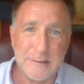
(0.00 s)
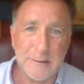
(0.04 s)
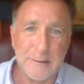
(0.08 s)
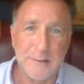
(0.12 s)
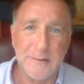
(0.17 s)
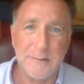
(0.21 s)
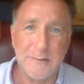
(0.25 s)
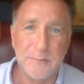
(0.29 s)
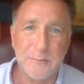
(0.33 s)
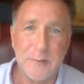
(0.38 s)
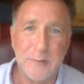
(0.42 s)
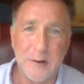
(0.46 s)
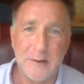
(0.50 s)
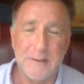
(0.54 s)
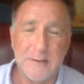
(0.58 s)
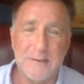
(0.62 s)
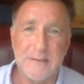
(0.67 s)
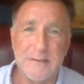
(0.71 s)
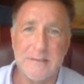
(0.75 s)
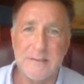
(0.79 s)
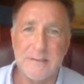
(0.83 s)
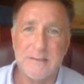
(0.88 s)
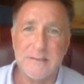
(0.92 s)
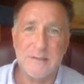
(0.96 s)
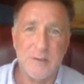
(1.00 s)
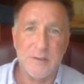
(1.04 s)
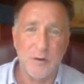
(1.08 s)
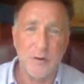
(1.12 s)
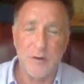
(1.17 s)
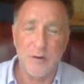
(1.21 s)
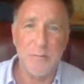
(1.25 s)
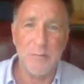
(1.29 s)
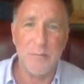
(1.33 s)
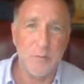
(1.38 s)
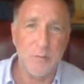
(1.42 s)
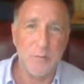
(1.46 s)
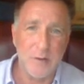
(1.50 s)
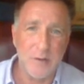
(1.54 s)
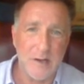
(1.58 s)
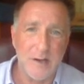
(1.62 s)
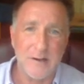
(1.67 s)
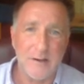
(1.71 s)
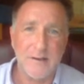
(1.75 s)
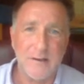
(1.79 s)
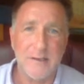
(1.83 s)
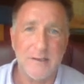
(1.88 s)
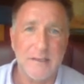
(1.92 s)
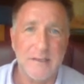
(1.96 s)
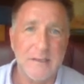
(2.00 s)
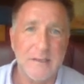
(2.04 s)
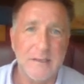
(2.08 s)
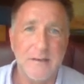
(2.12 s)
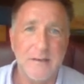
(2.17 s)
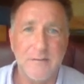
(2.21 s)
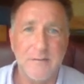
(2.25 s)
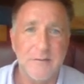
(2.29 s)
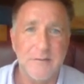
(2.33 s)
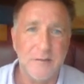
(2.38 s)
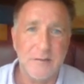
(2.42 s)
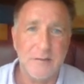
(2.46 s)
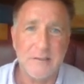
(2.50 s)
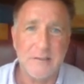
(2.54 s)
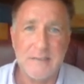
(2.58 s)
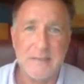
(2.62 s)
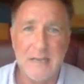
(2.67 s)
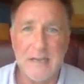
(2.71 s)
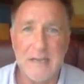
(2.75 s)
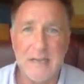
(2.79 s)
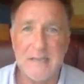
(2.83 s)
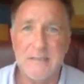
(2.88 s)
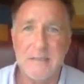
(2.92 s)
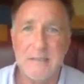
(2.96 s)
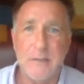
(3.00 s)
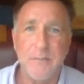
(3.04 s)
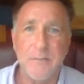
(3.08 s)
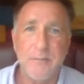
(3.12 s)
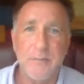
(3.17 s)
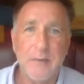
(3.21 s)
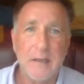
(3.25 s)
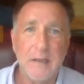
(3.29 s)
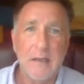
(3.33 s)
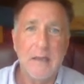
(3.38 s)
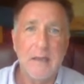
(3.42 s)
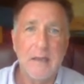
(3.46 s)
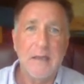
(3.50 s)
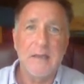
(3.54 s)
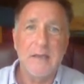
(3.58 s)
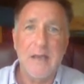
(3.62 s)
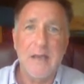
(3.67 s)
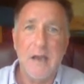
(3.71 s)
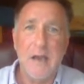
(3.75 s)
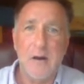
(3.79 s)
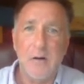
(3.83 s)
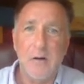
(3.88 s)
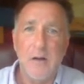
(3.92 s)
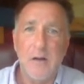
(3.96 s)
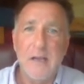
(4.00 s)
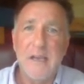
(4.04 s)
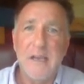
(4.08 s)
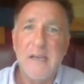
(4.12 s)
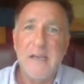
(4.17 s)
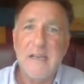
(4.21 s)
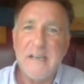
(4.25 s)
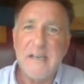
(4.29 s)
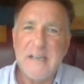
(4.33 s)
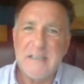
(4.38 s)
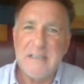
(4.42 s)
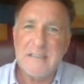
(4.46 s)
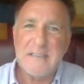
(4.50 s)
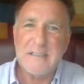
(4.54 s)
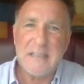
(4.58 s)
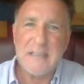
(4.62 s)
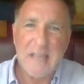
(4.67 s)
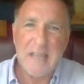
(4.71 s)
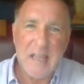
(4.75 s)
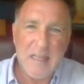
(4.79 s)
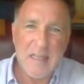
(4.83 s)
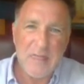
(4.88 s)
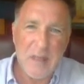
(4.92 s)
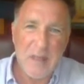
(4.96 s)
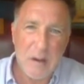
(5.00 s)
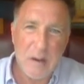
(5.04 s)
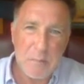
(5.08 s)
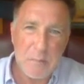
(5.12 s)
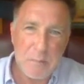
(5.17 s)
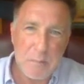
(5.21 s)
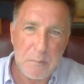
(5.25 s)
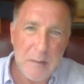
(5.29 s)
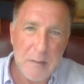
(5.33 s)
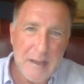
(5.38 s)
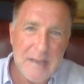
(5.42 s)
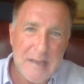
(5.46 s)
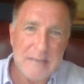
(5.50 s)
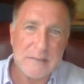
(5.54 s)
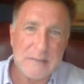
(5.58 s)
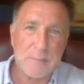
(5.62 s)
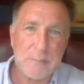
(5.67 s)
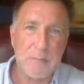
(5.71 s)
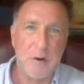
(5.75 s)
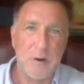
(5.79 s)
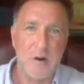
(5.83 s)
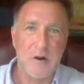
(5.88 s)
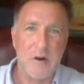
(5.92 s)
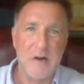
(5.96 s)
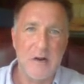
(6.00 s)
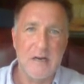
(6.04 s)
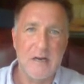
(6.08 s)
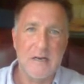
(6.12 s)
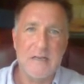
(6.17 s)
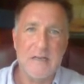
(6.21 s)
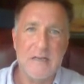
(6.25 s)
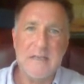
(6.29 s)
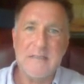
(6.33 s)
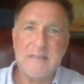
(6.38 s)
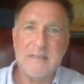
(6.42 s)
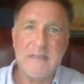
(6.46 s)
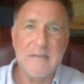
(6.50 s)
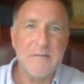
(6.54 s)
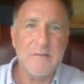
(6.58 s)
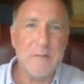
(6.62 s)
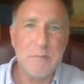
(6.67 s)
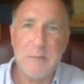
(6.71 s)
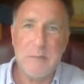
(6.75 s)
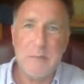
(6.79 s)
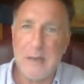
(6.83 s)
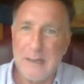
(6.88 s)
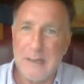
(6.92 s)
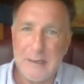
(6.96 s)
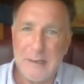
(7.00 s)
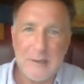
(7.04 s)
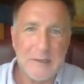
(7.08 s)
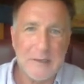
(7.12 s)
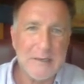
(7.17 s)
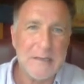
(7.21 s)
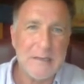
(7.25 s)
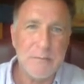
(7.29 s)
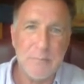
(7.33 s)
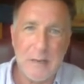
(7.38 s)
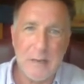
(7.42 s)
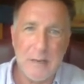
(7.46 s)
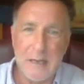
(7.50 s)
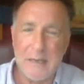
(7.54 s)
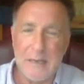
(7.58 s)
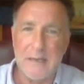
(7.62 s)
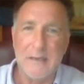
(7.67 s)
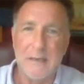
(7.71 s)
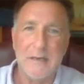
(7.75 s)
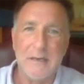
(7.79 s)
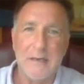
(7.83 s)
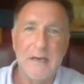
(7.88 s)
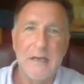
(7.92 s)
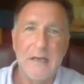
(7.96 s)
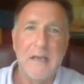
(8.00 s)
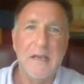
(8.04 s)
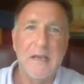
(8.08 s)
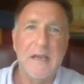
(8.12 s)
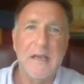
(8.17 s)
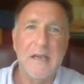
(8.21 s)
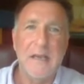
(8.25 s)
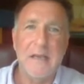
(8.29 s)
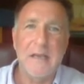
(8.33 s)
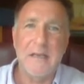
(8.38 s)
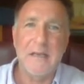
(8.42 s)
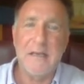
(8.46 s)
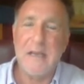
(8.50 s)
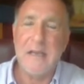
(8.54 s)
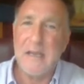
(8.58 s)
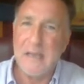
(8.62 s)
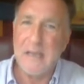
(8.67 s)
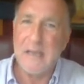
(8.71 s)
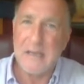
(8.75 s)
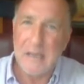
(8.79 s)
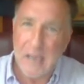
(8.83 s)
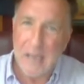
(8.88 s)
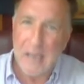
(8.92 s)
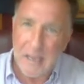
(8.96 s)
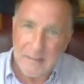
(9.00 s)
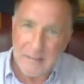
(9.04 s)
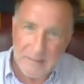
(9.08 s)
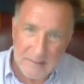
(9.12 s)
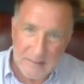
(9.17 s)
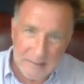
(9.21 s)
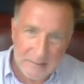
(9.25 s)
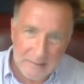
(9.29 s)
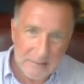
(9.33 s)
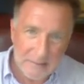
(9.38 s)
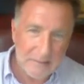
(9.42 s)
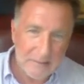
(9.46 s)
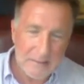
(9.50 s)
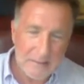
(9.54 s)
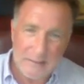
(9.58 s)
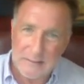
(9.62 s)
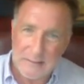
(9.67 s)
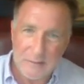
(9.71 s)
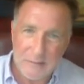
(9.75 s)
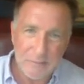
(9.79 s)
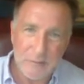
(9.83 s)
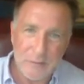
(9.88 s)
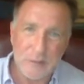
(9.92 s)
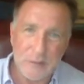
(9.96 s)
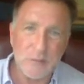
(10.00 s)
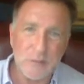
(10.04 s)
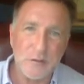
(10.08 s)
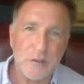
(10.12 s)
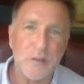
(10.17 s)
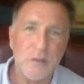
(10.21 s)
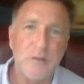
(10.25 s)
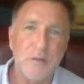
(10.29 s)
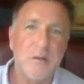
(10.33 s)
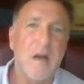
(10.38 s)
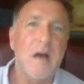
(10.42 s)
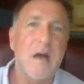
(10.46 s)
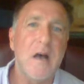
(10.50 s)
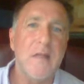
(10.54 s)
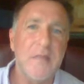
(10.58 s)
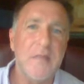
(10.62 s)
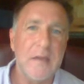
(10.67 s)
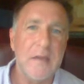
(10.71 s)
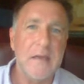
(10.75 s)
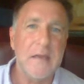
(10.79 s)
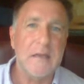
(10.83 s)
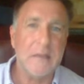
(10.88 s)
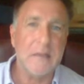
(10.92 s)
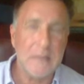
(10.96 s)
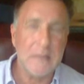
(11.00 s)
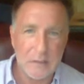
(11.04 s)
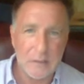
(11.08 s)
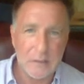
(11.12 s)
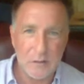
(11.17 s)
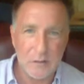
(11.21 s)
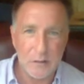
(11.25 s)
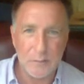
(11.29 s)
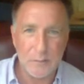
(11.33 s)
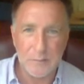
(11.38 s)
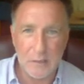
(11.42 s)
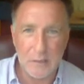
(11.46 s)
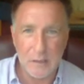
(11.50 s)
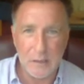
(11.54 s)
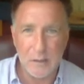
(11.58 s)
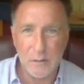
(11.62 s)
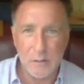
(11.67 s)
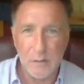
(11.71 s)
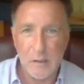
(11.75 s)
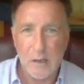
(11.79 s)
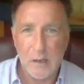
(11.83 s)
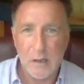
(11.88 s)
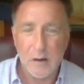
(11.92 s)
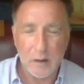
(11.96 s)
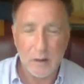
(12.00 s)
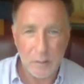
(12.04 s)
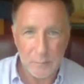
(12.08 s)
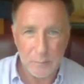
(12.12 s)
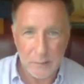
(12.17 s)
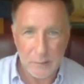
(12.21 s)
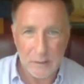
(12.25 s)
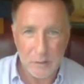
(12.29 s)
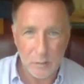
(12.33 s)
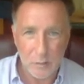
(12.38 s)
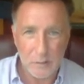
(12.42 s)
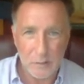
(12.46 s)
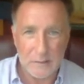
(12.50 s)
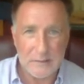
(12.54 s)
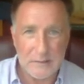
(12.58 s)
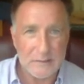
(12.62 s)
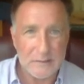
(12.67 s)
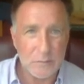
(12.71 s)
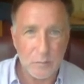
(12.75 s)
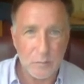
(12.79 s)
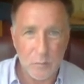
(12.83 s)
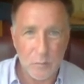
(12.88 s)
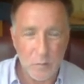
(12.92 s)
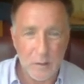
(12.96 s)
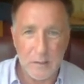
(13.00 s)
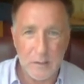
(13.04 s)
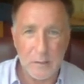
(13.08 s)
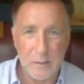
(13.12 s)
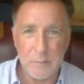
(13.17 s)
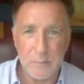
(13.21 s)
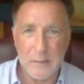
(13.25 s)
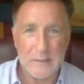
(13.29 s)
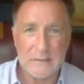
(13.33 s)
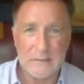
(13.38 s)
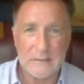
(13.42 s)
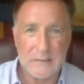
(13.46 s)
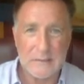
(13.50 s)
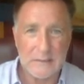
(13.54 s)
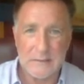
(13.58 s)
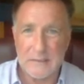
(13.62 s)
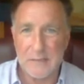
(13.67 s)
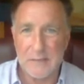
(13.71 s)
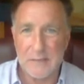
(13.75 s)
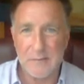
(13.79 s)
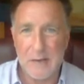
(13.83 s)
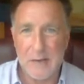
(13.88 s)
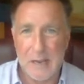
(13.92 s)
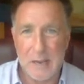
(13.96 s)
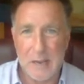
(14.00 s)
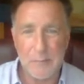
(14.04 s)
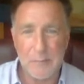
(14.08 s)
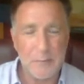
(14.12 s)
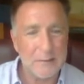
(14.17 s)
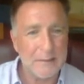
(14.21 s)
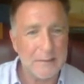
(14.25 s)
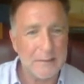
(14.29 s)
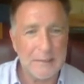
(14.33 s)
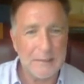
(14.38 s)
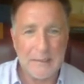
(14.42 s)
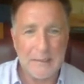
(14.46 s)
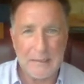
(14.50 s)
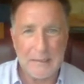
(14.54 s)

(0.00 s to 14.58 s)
other part of this story, but we're not going to get off on a tangent. Now, here's the best part. It's even better and better. And at the end of this, if you do not think that crypto or Bitcoin is one of the best things that ever happened,